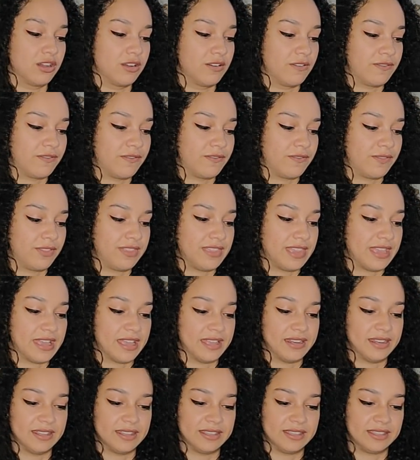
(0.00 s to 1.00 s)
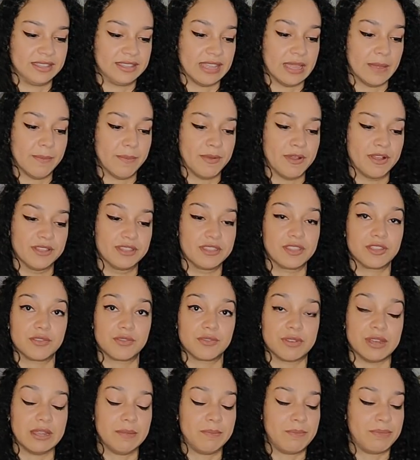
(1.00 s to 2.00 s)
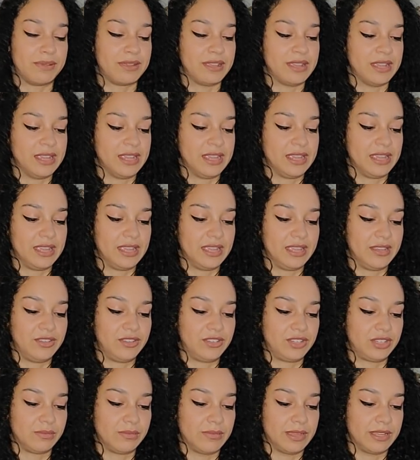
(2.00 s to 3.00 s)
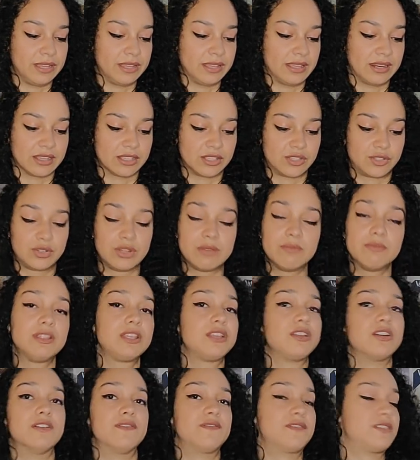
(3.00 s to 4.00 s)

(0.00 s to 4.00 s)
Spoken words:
of that step on the grip. It just makes it extremely